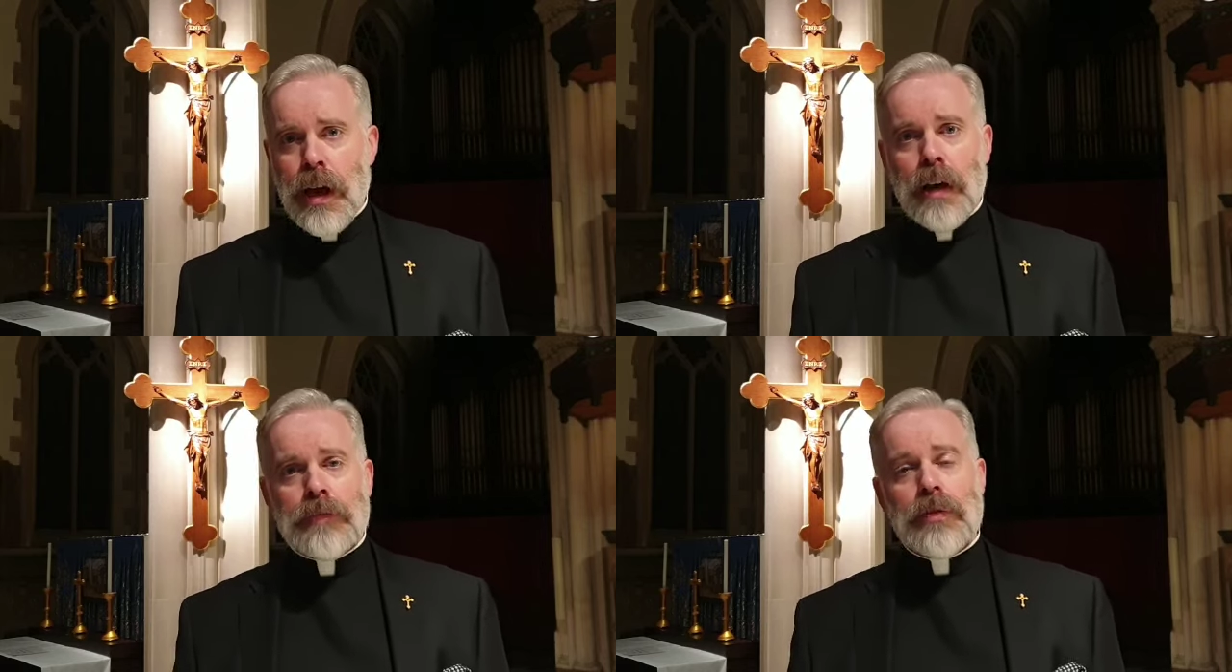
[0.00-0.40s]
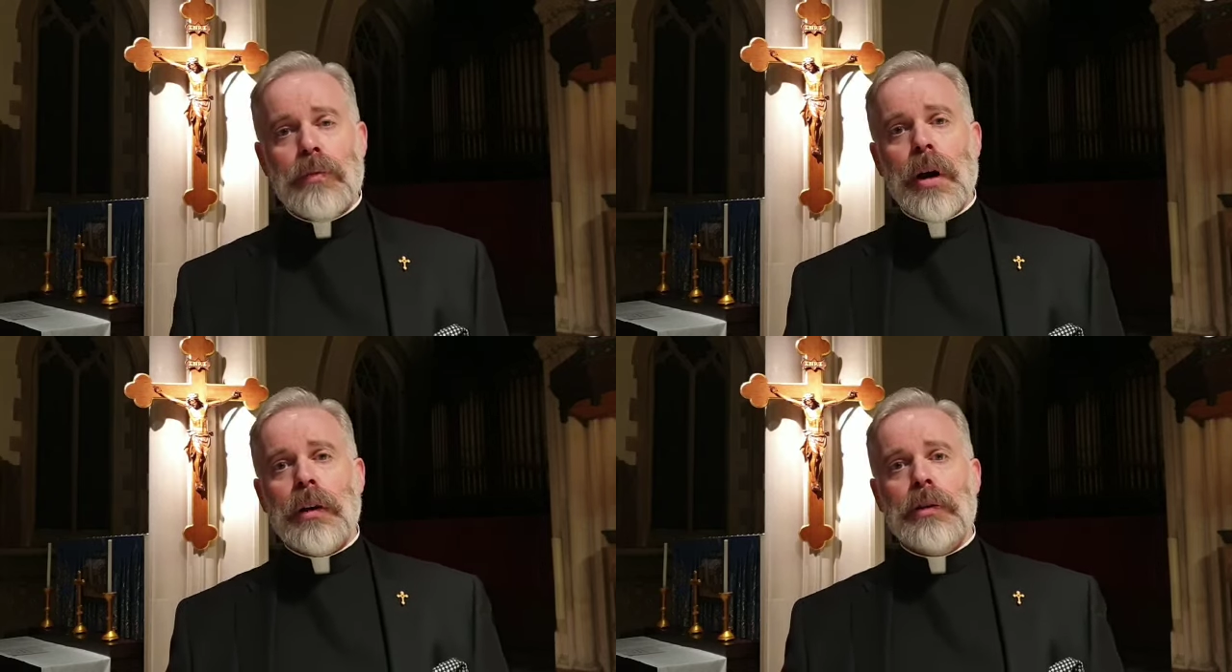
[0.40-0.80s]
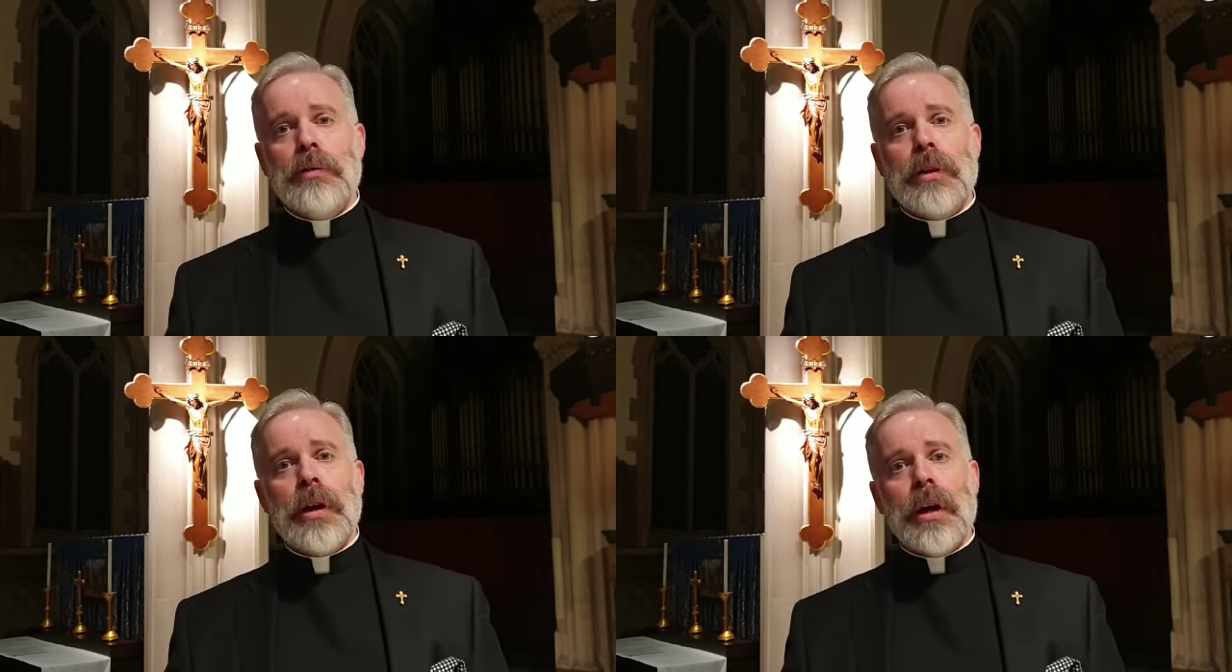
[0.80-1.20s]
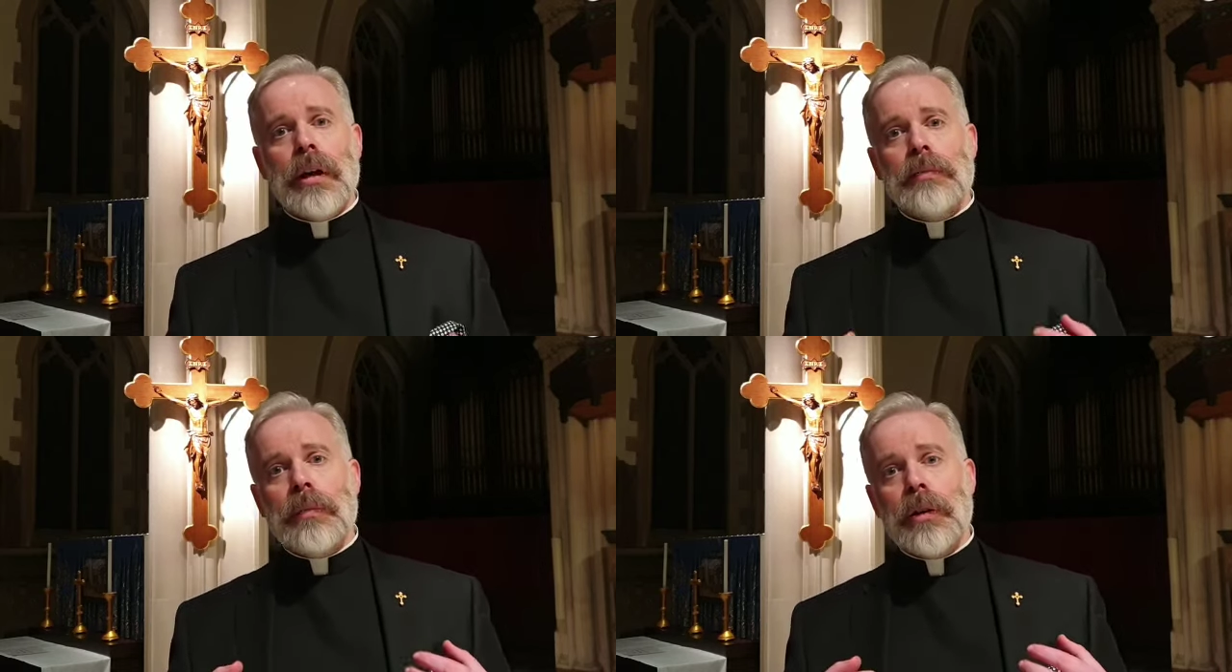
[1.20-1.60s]
after the one who
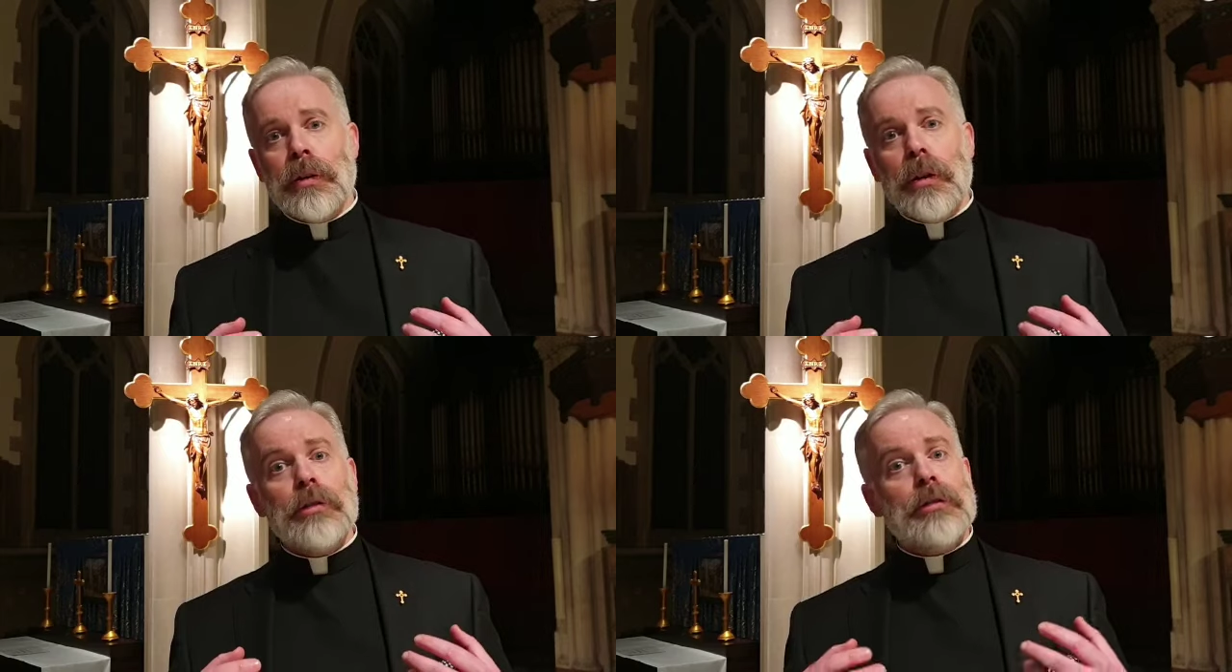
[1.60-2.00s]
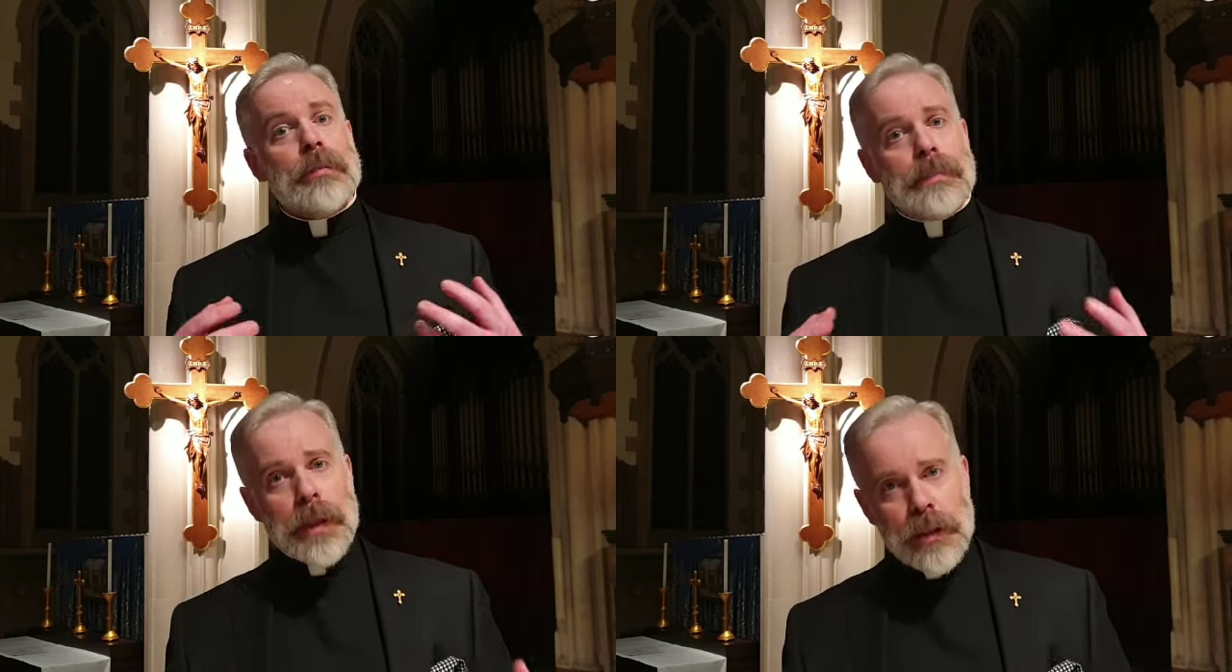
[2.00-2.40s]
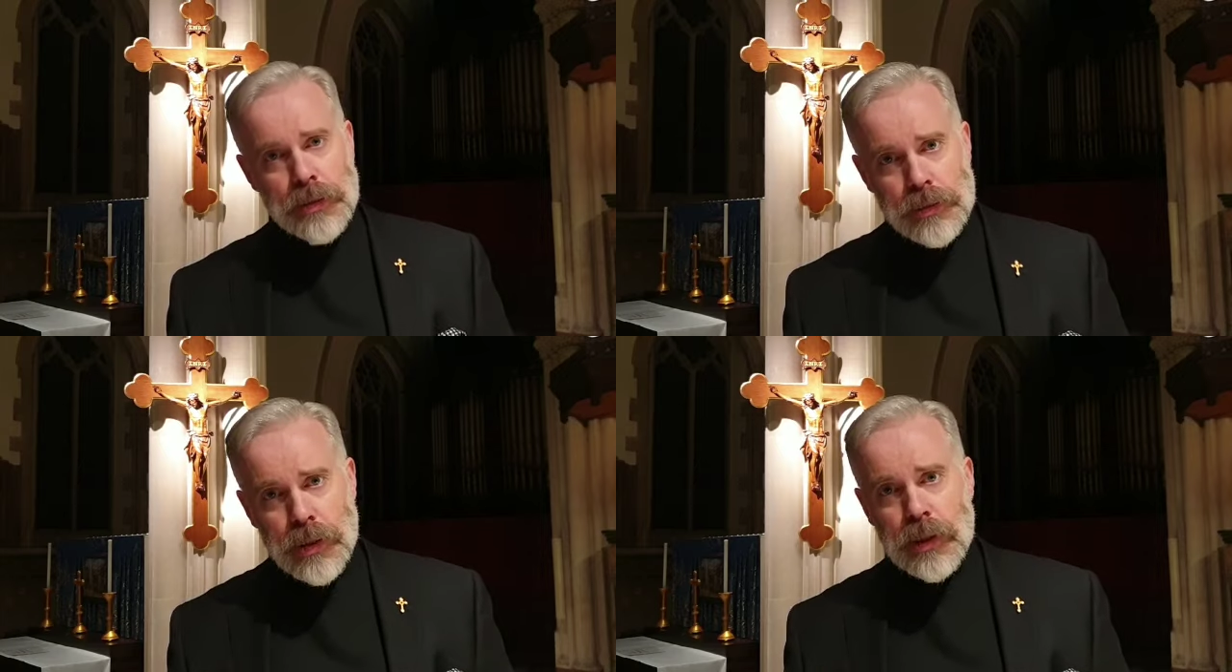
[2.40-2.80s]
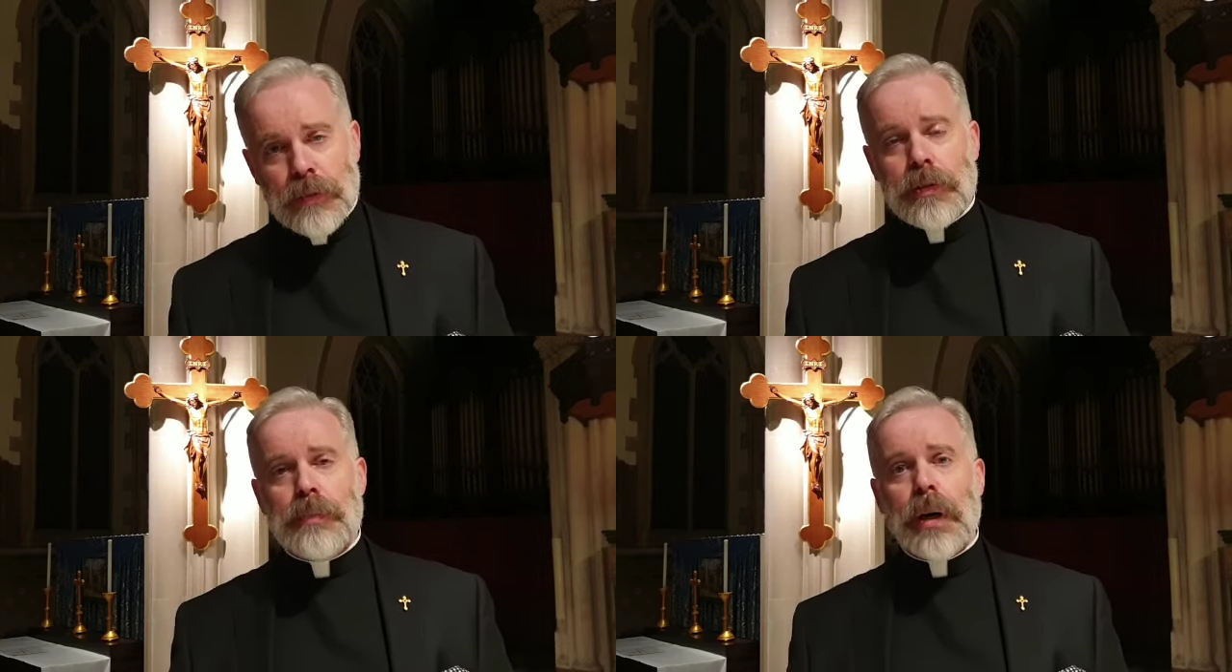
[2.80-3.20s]
came not to be
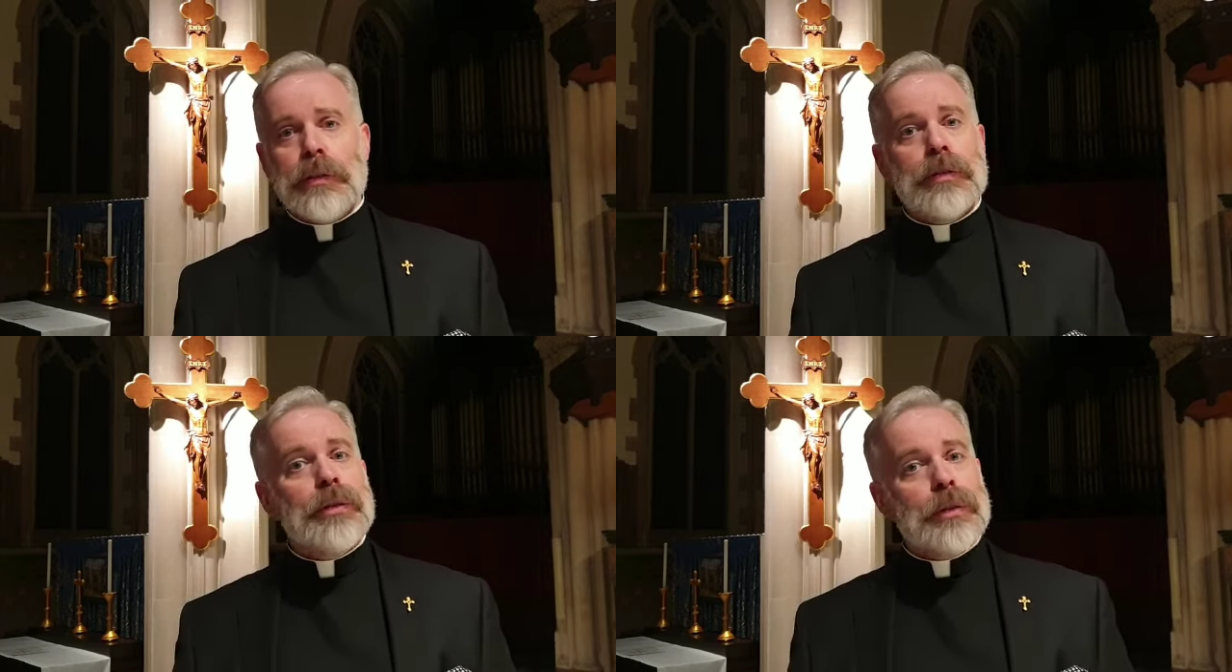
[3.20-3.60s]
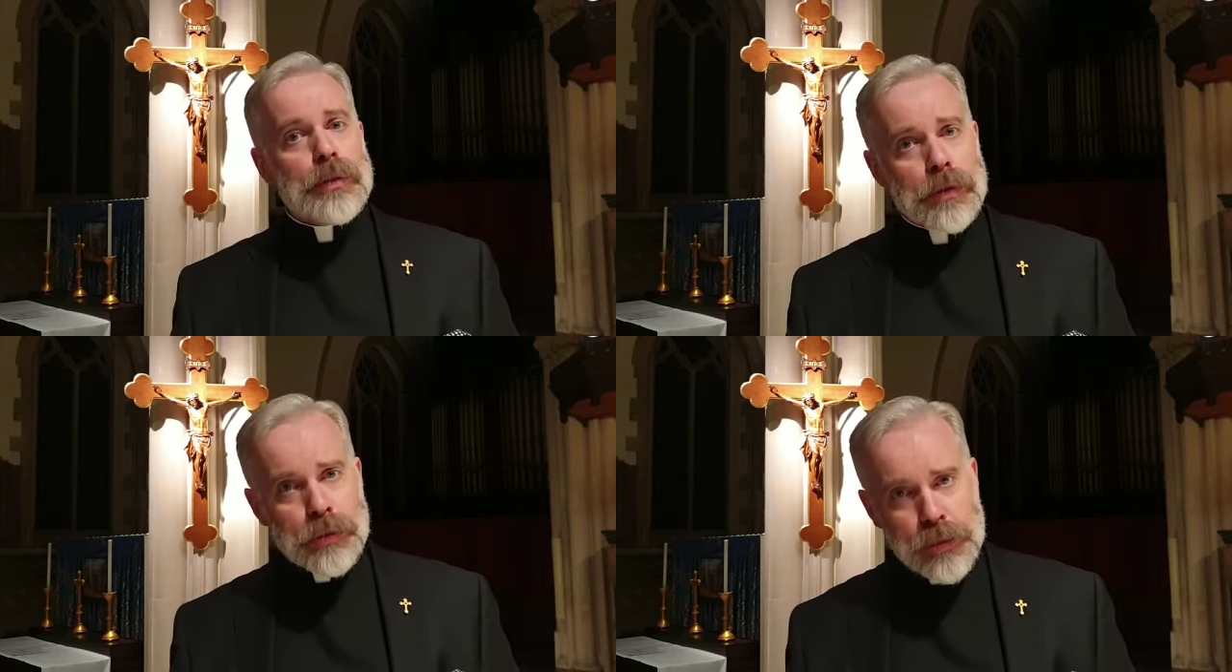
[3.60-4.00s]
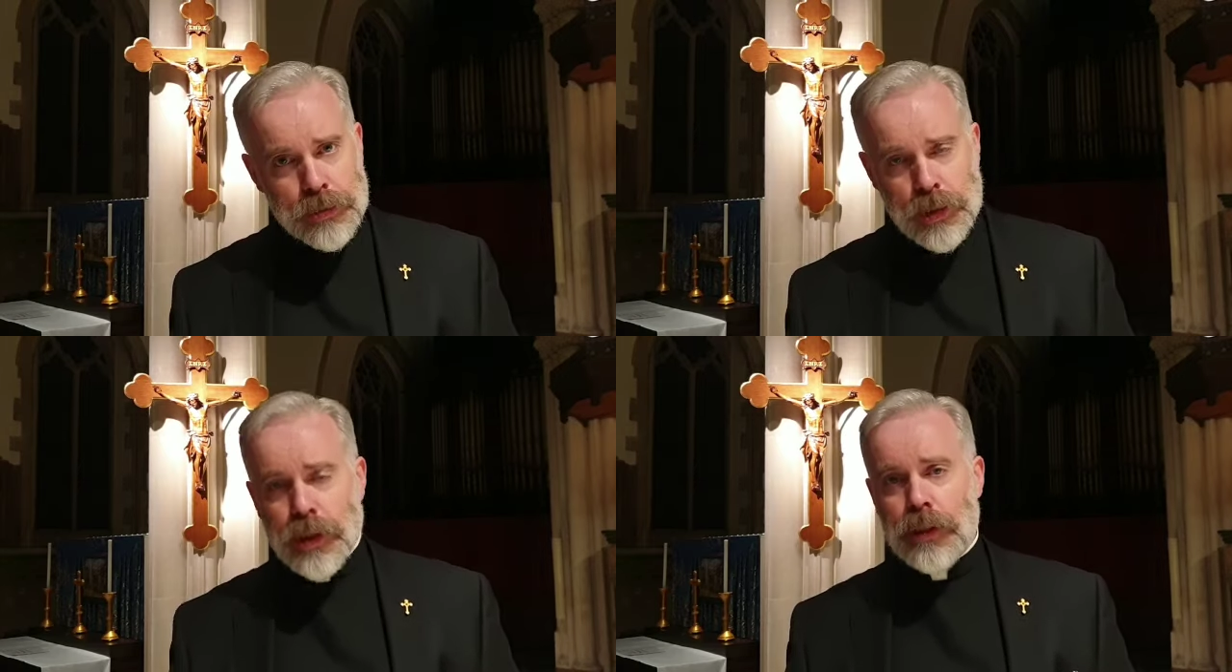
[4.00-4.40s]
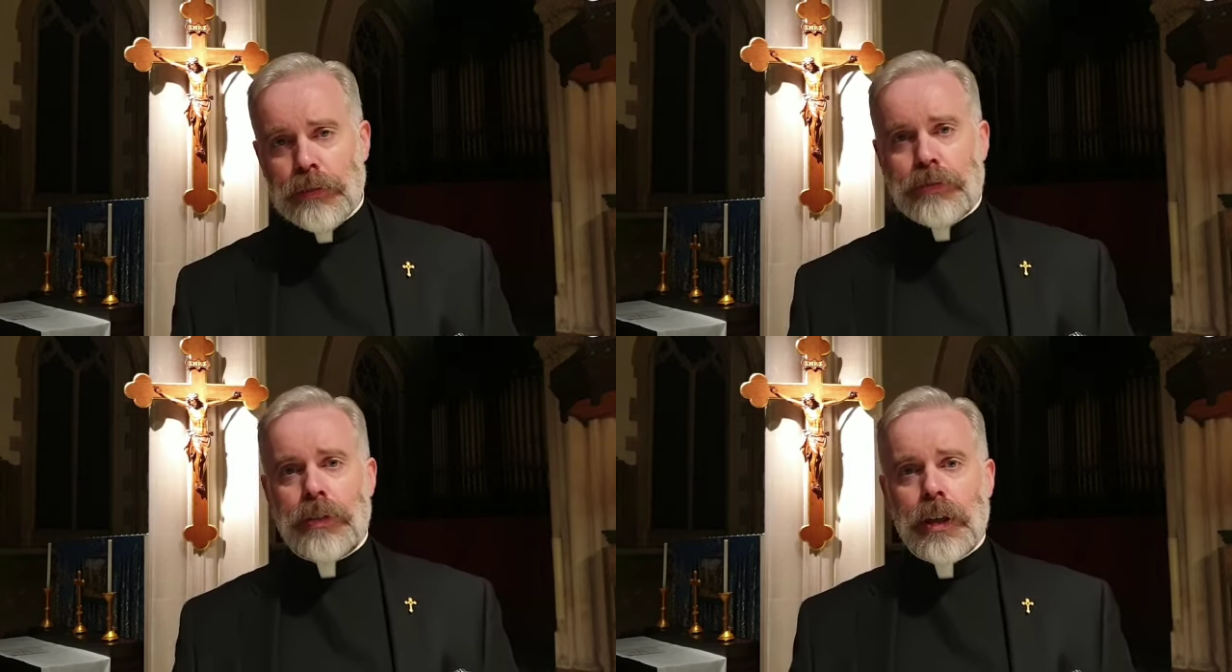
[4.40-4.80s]
served, but to
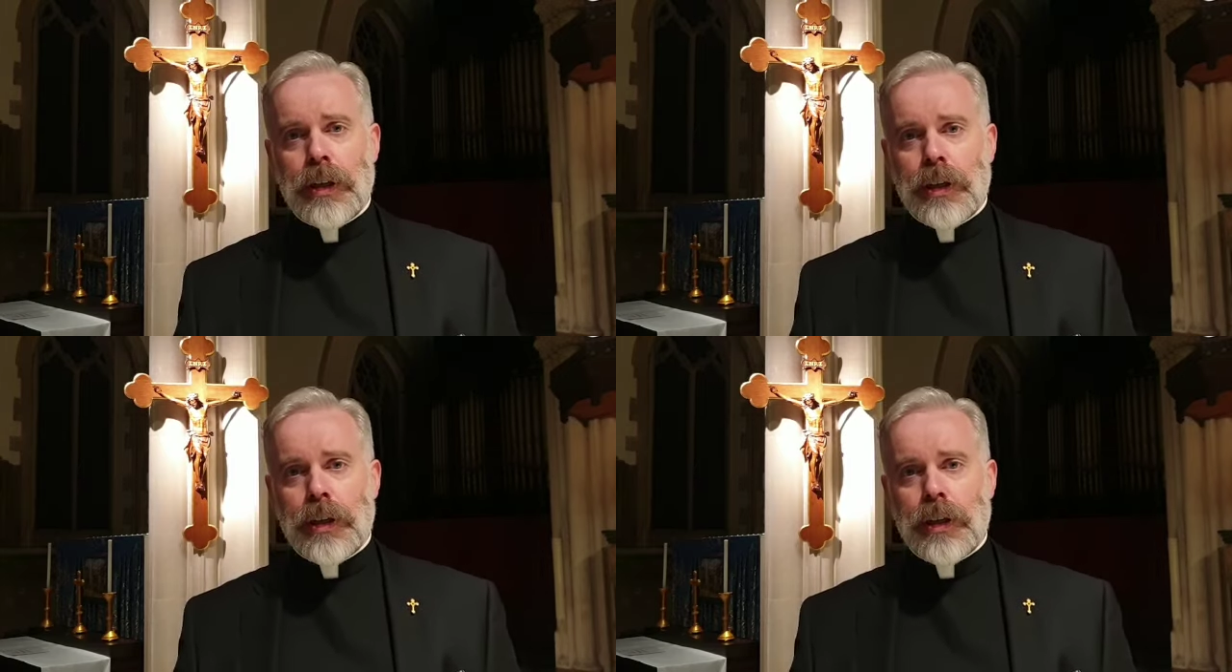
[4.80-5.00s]
serve,